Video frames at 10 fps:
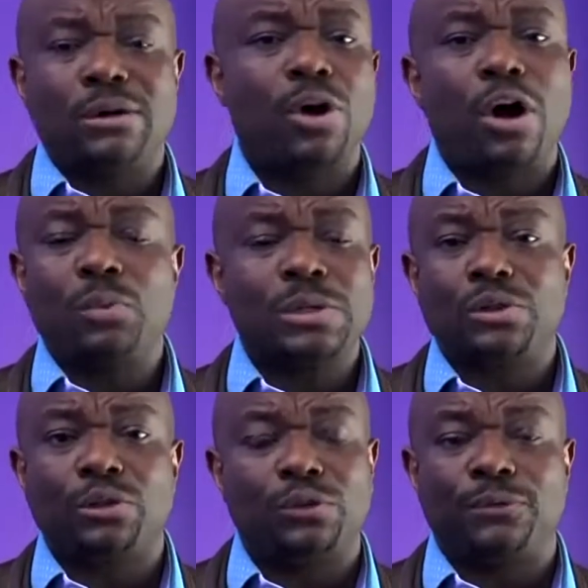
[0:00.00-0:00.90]
God was
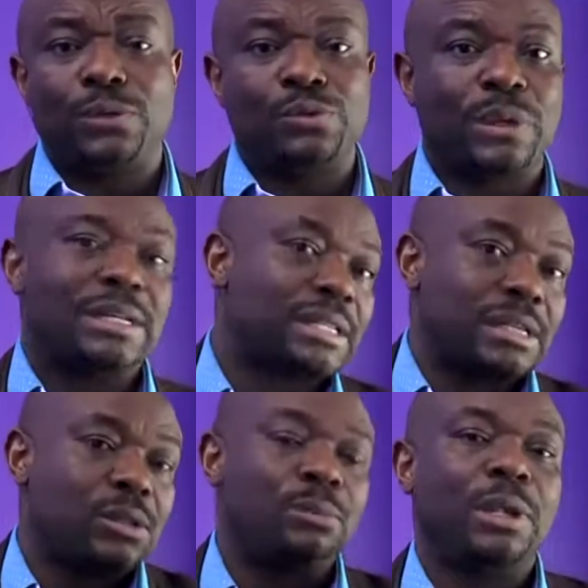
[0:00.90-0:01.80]
not confused when he
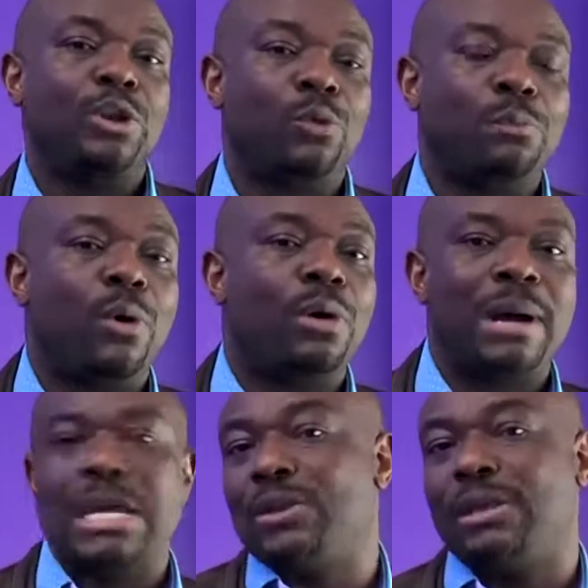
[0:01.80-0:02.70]
says there'll be no poor
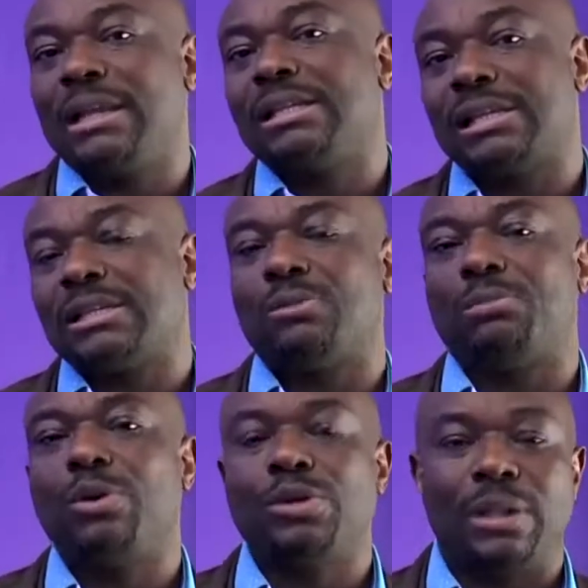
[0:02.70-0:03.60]
among you. Then he says the
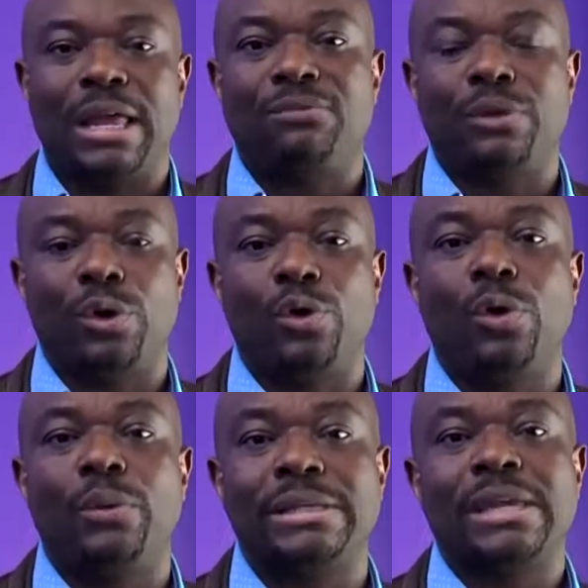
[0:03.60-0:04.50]
poor you'll have with you
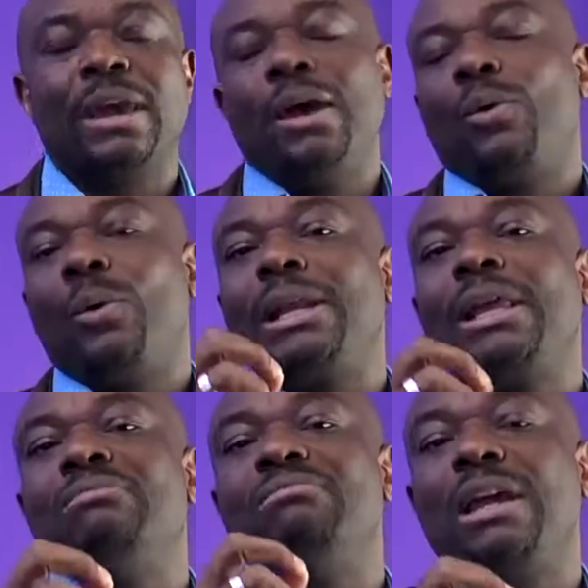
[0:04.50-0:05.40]
always. What
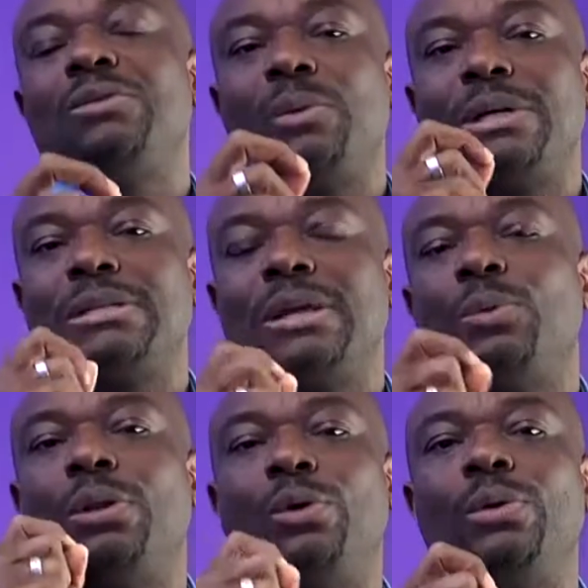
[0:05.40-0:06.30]
he meant was there
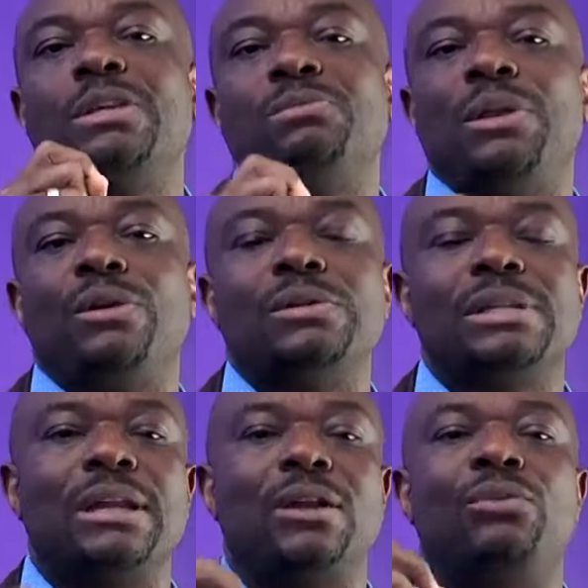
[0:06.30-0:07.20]
will always be those
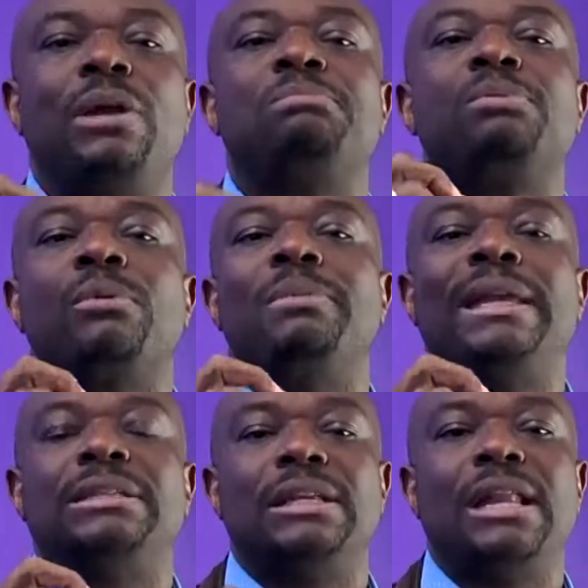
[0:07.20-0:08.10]
that are
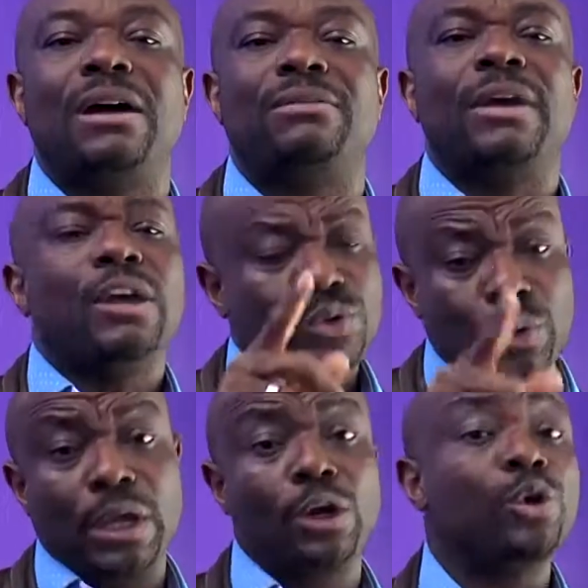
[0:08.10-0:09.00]
reprobate enough to
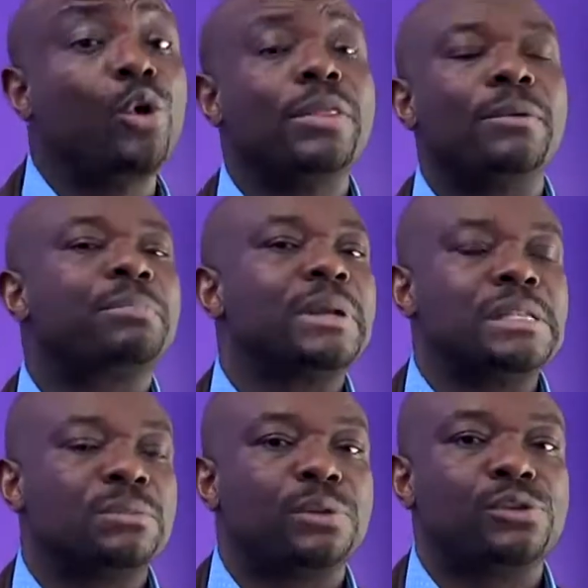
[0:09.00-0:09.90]
ignore the
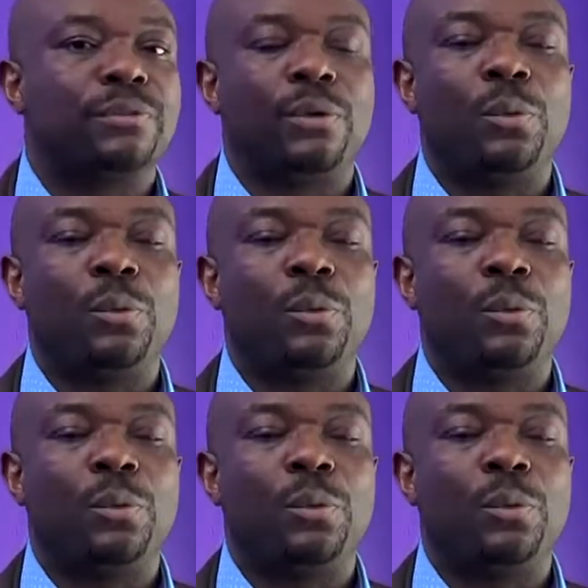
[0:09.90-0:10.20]
principles of the